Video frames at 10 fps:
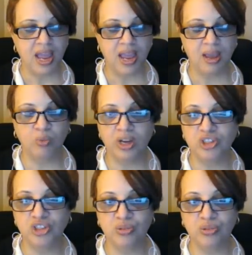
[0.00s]
And
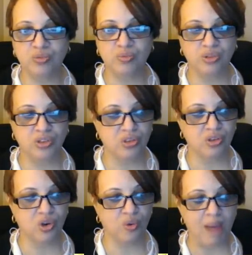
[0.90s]
once you
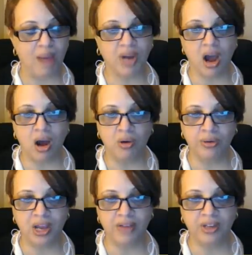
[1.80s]
grabbed a
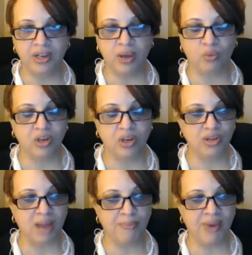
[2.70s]
hold of it, and once
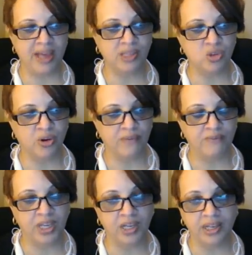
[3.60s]
you got past your
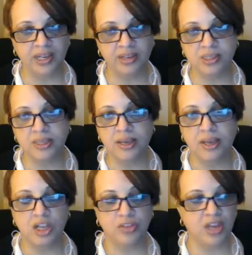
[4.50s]
feelings,
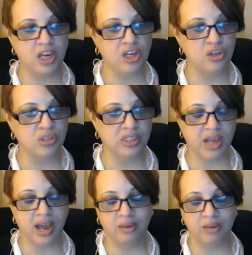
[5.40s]
then you just
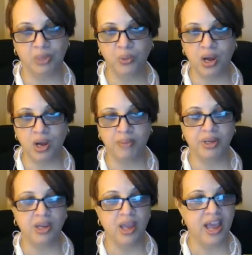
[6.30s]
kind of blew up.
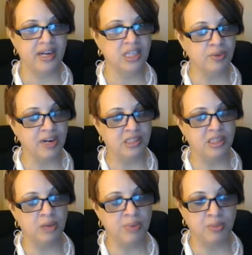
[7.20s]
And that's what I
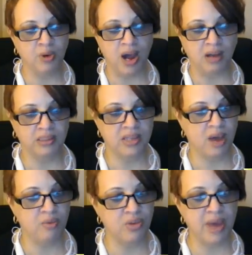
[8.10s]
tell people all the
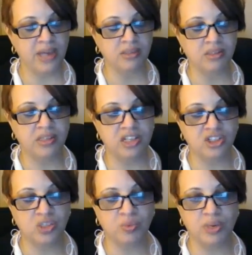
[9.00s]
time. When you make
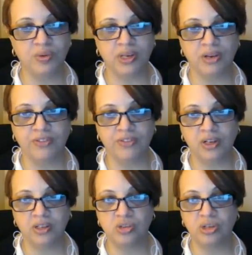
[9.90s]
decisions, when you're in your
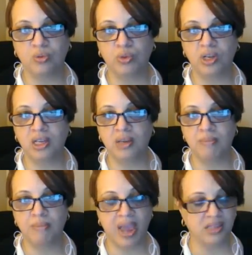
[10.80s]
feelings, you can
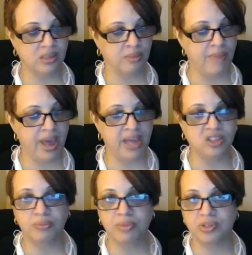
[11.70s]
really make some
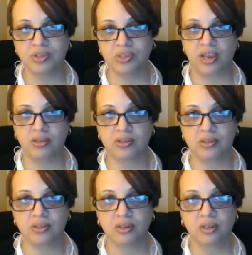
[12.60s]
major mistakes,
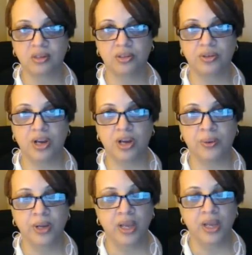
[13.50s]
you know.